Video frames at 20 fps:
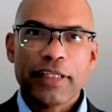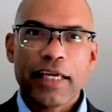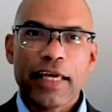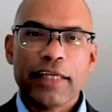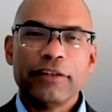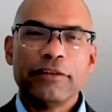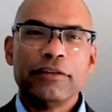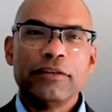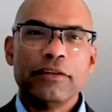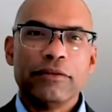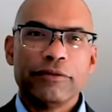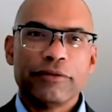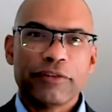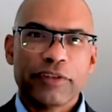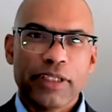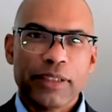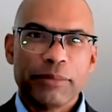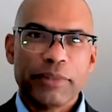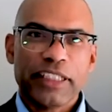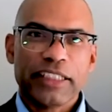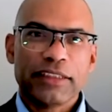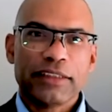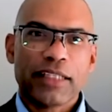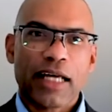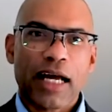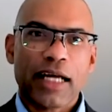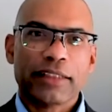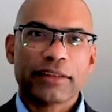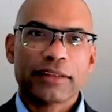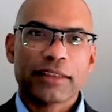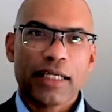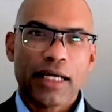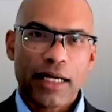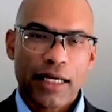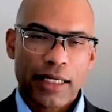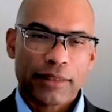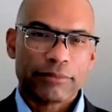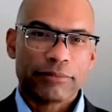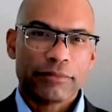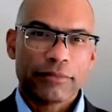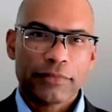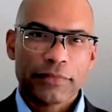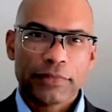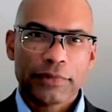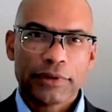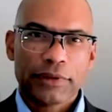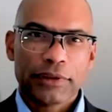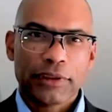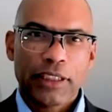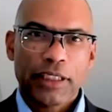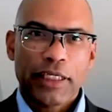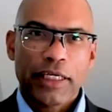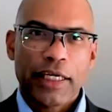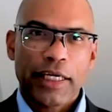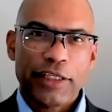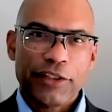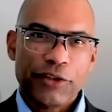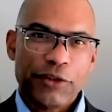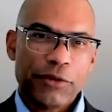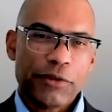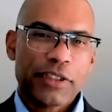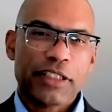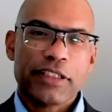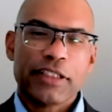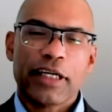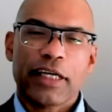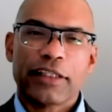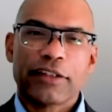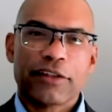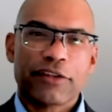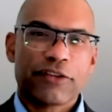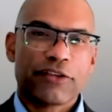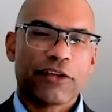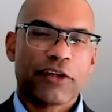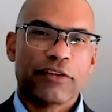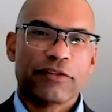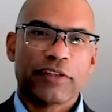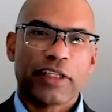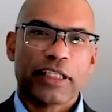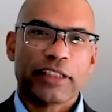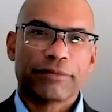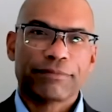tedfleming.com and you can take the survey.